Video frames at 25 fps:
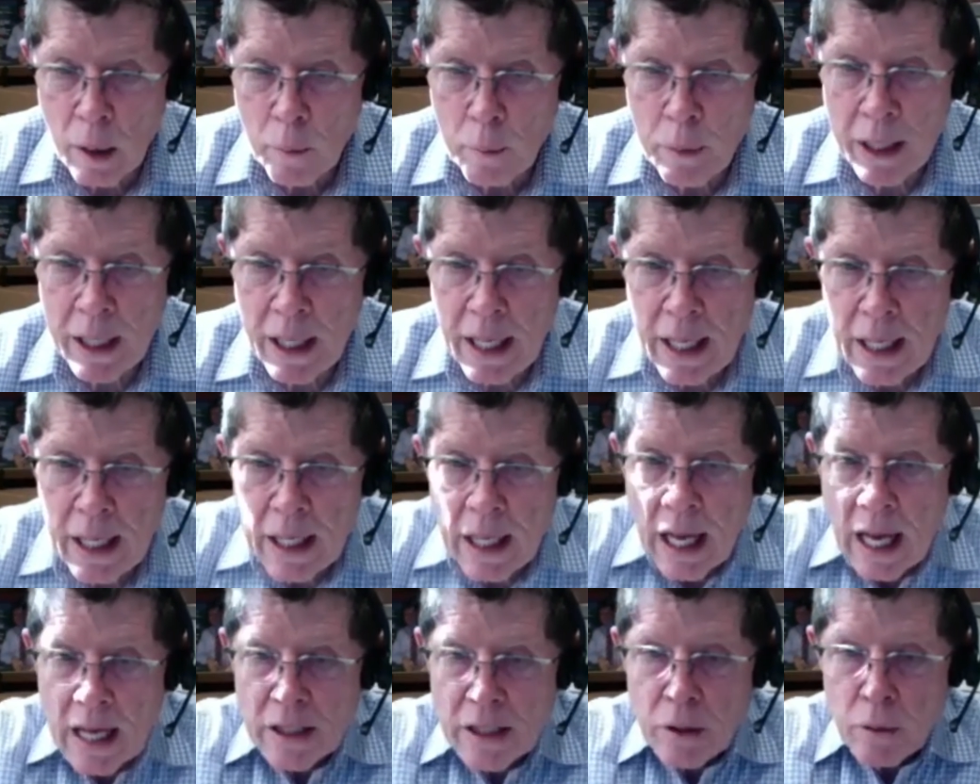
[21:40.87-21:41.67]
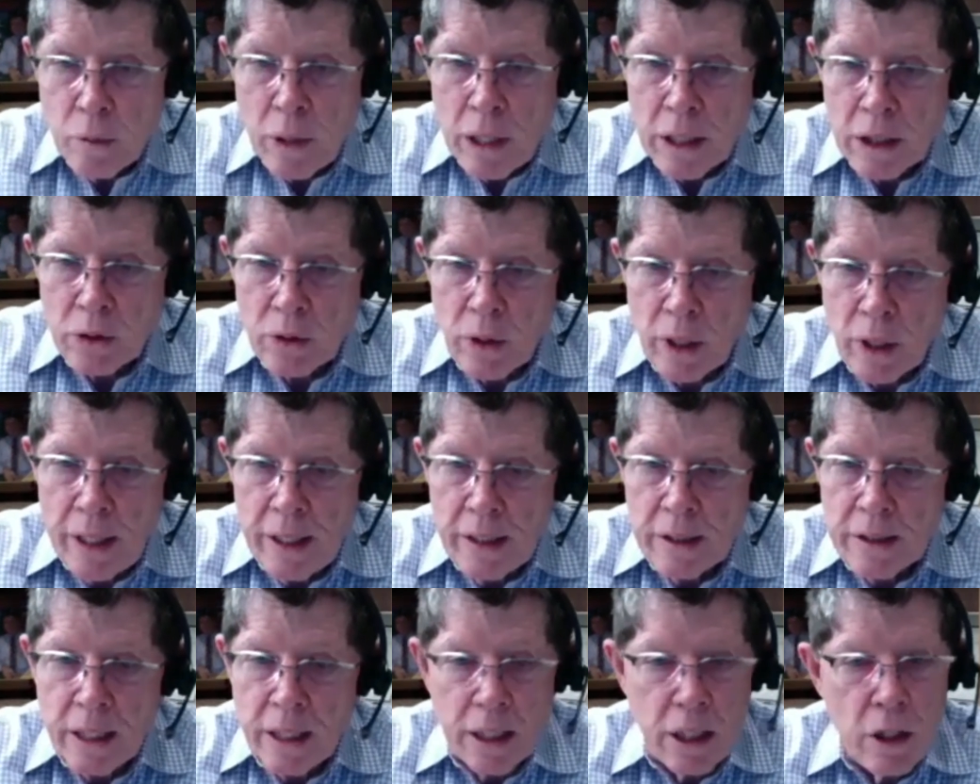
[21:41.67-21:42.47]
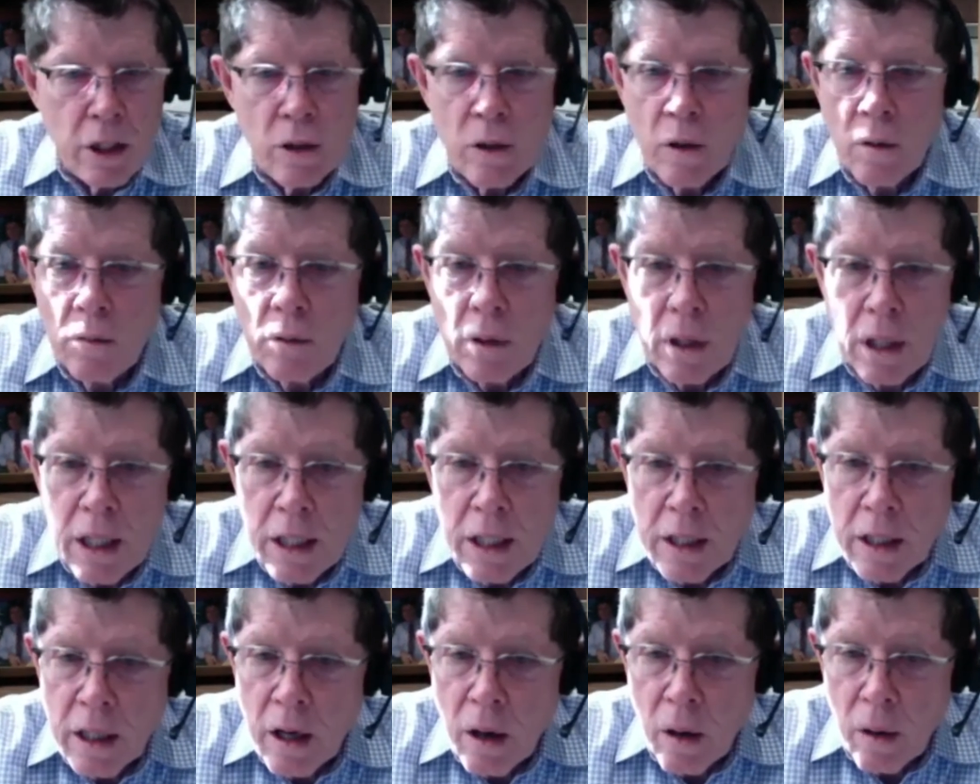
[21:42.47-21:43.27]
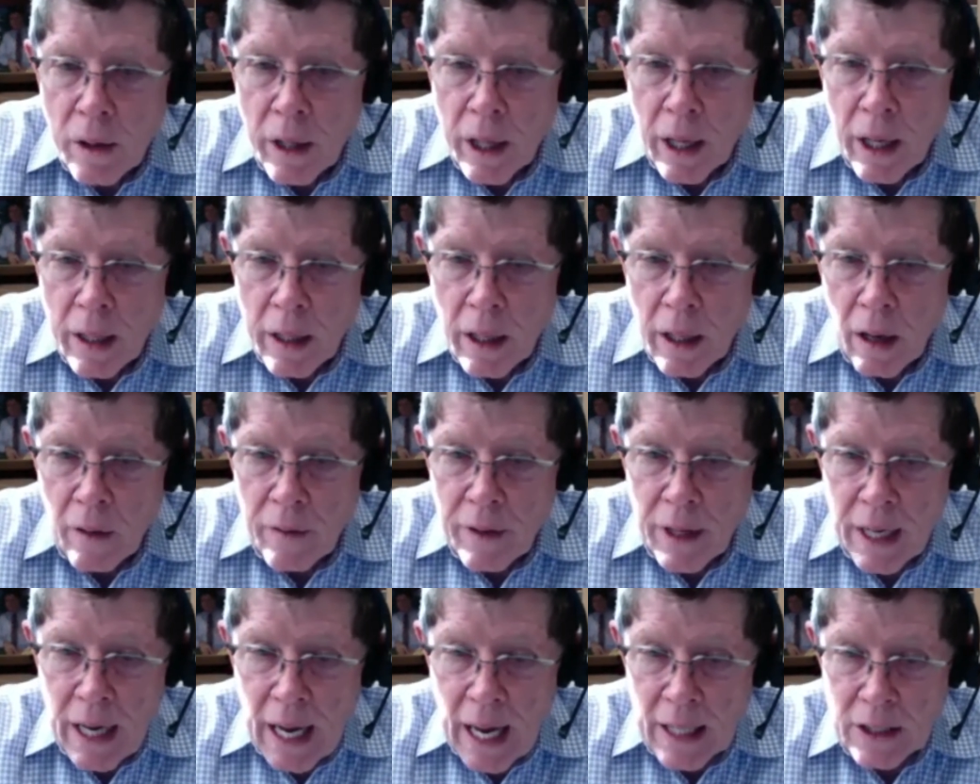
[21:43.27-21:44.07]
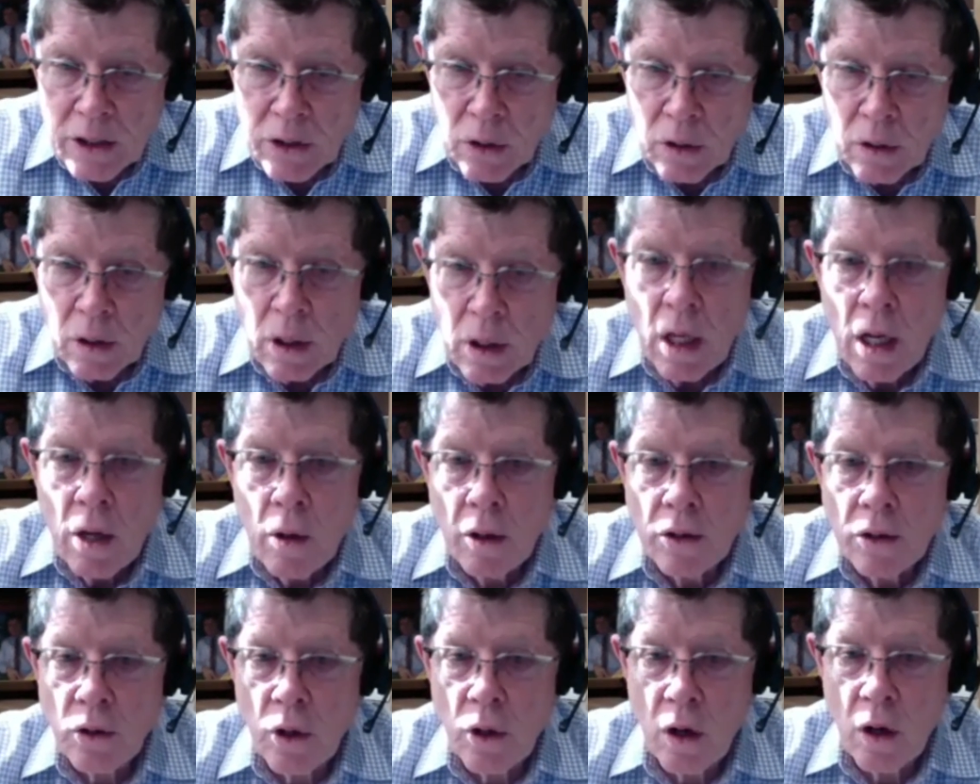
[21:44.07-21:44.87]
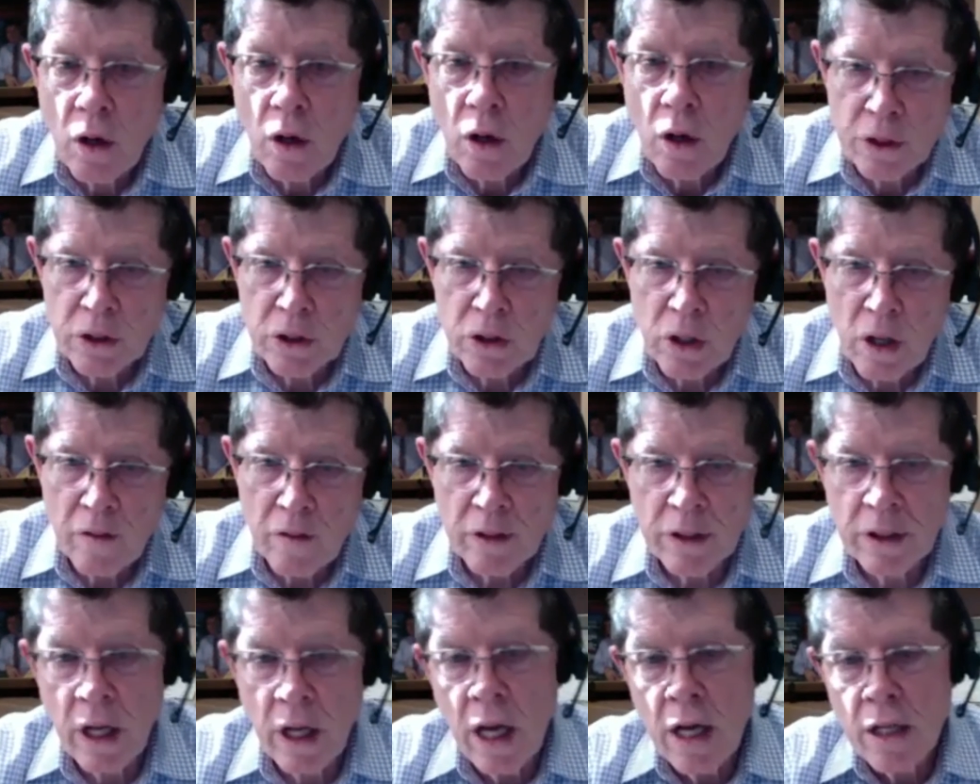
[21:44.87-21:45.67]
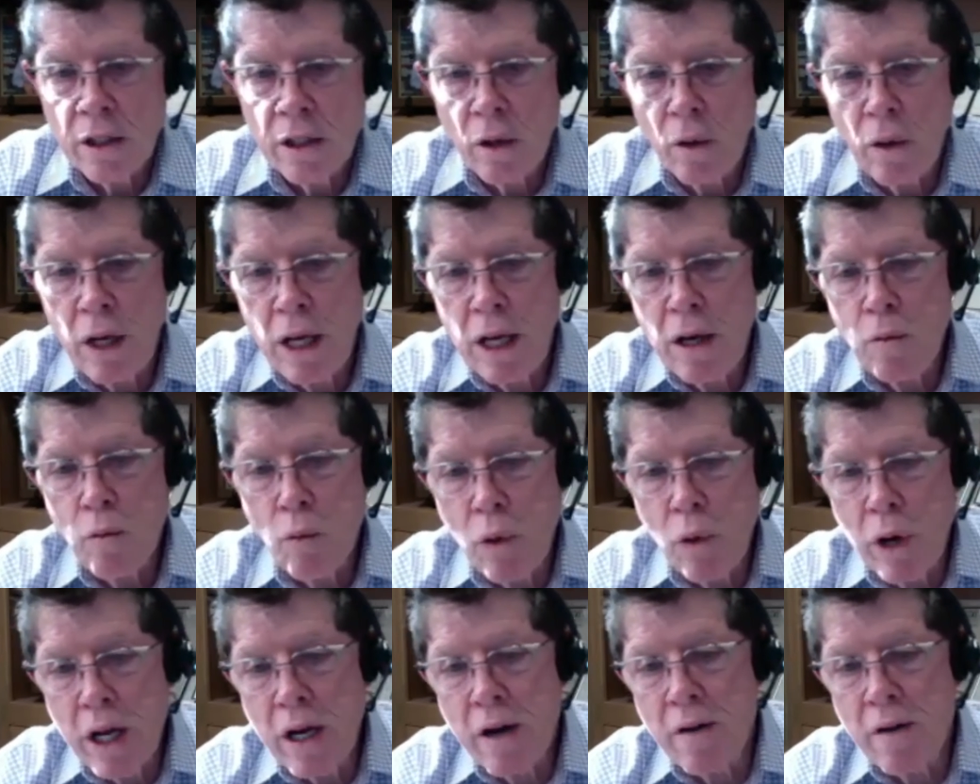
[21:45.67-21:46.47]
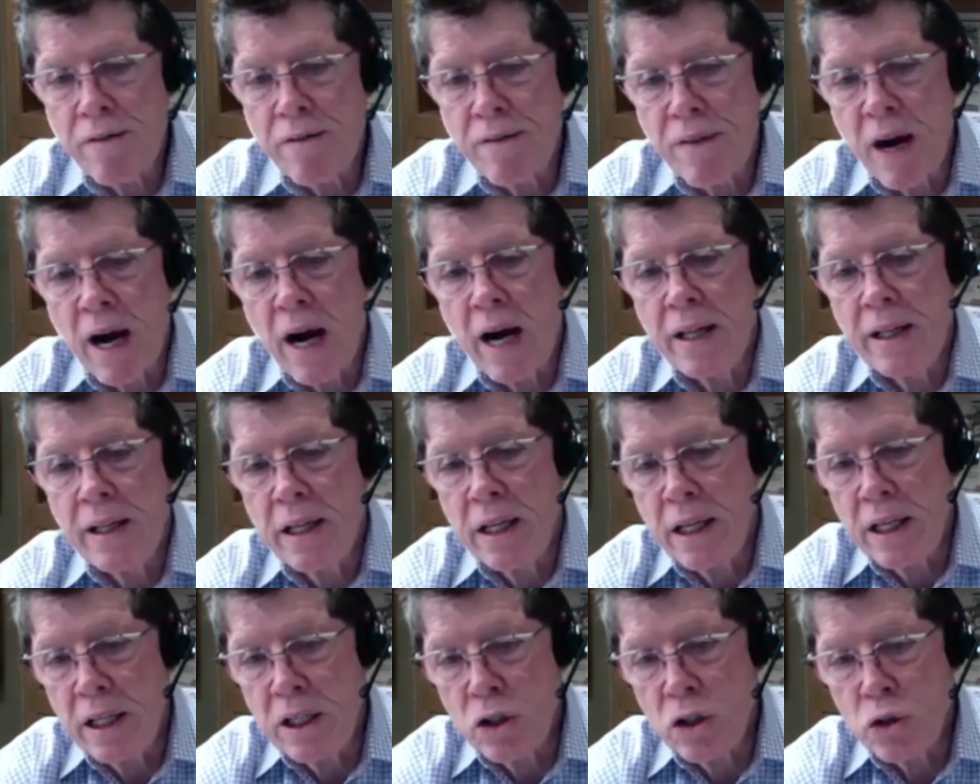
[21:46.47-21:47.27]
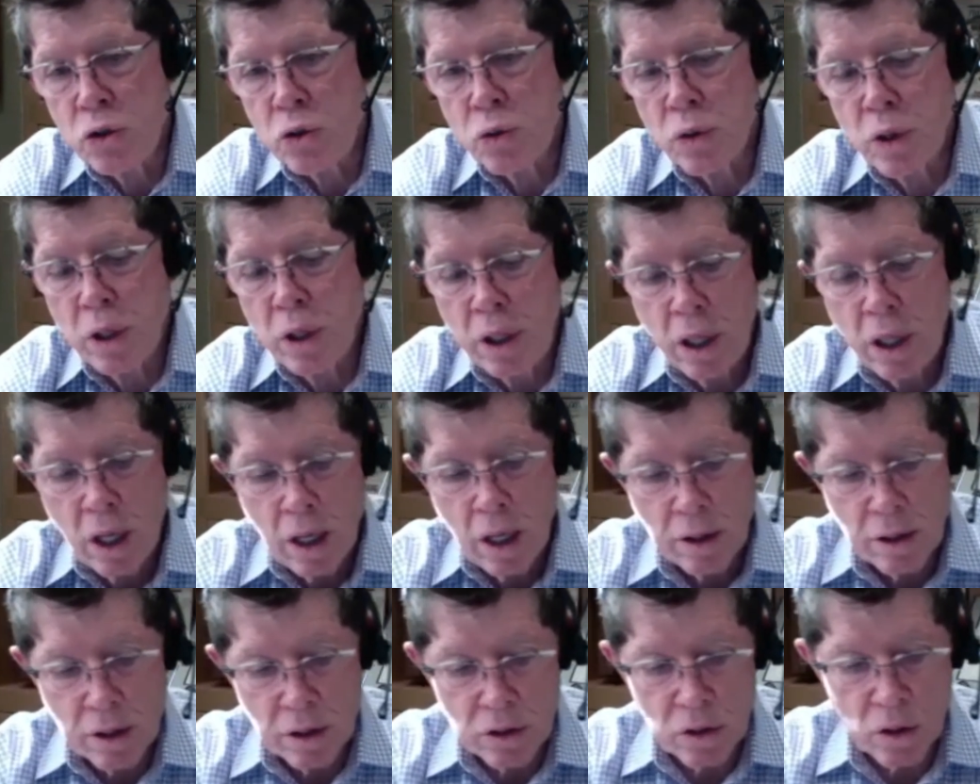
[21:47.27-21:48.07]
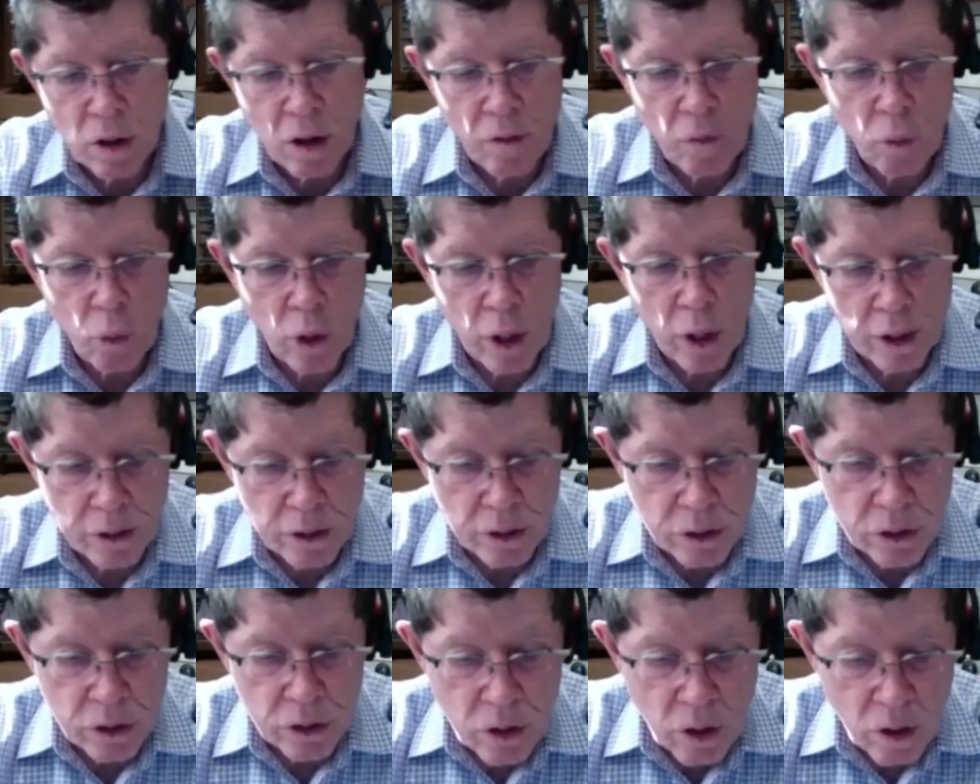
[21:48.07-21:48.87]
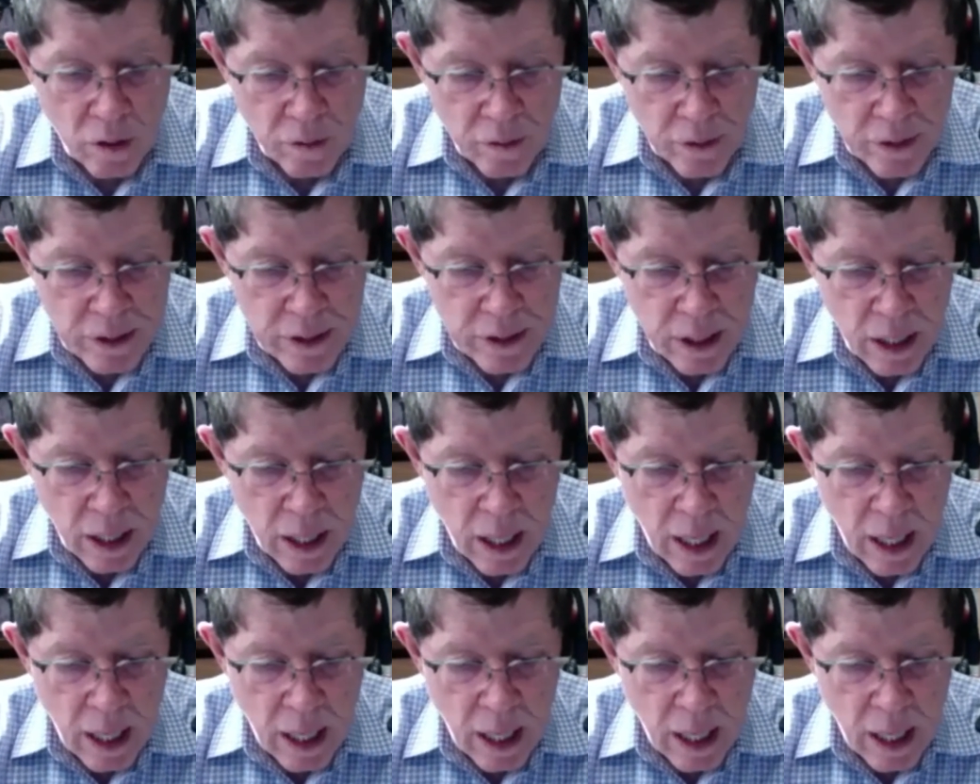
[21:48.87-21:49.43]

But he has a restaurant. He's saying you don't need to go all that all that hassle. Software as a service. So he redefined the industry to software as a service.